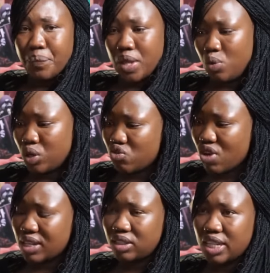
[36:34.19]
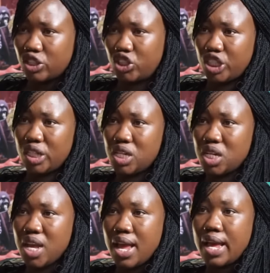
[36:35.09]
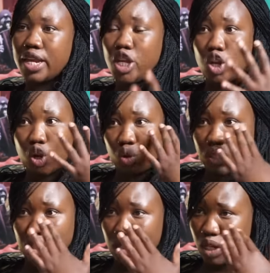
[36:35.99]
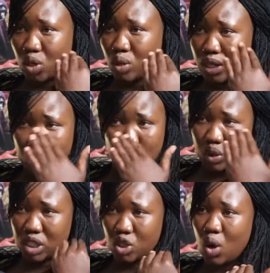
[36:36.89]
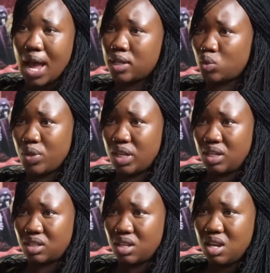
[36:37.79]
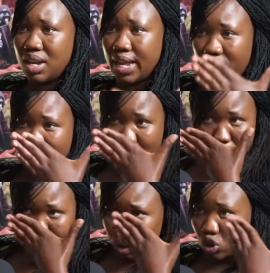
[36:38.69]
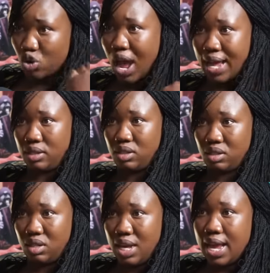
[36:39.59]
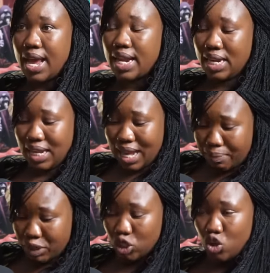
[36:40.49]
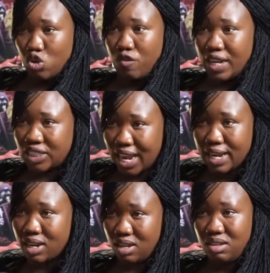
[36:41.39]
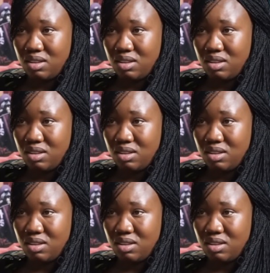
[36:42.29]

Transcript: He will crush that chili and then he closes your eyes with it. Like he wrapped it on your eyes and then he wrapped it on your vagina.